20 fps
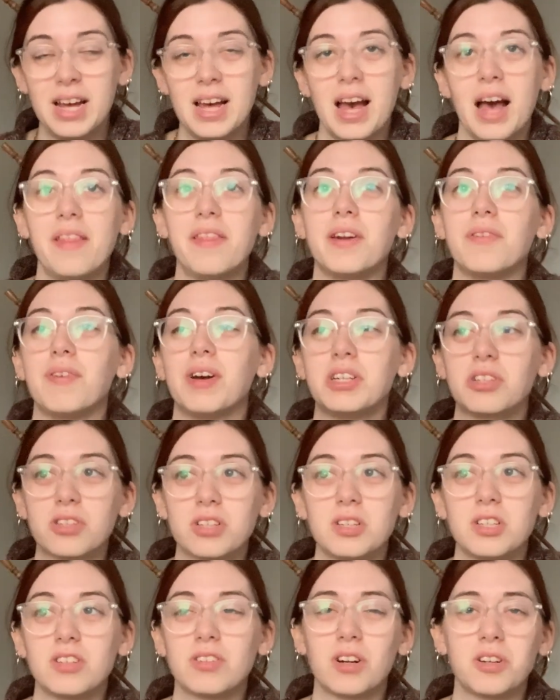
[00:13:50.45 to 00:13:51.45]
and then
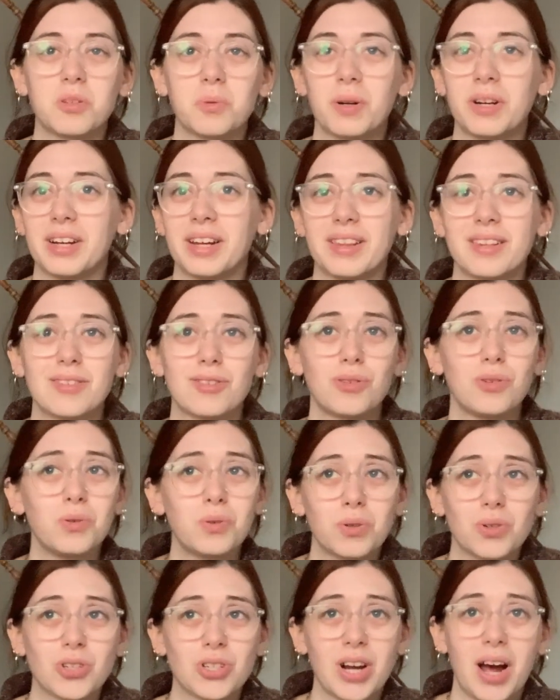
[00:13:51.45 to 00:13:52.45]
eventually starts working at this
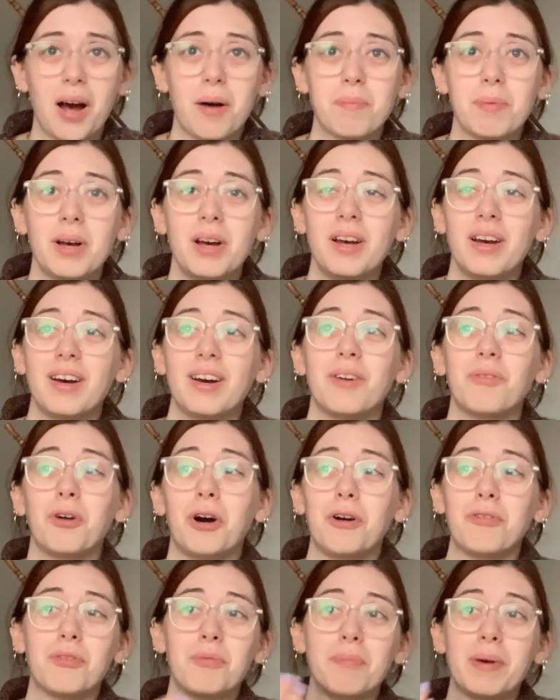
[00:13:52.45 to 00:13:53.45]
noodle shop
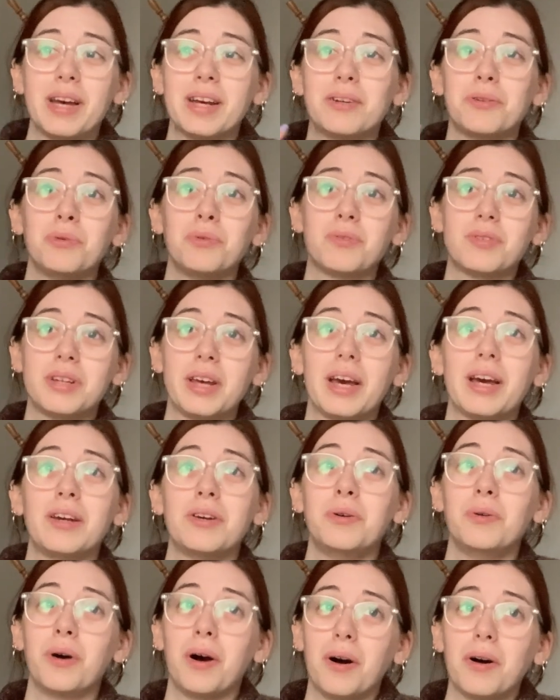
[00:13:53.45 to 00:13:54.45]
of a man who's gay
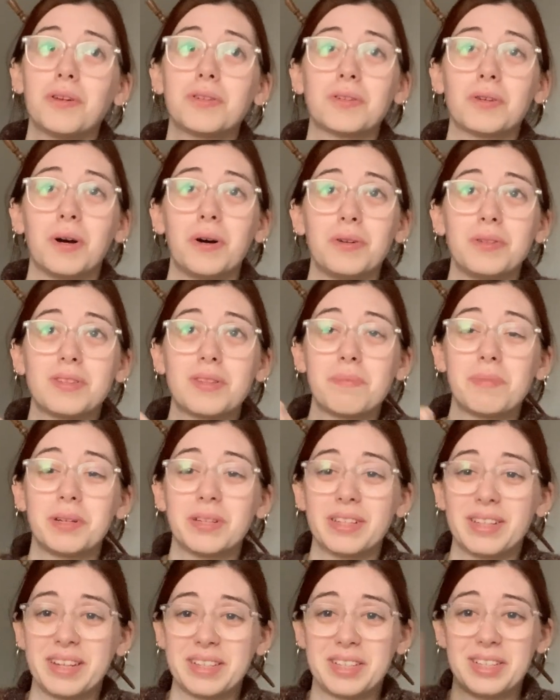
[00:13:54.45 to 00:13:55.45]
who also owns the
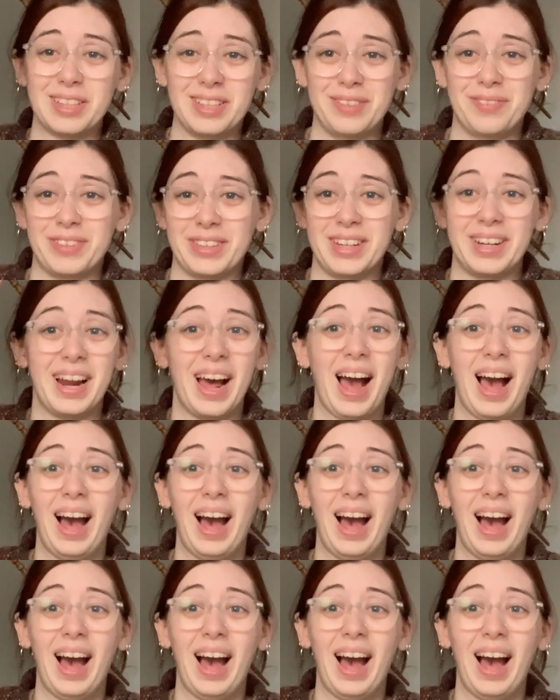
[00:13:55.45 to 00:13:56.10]
building that she lives in.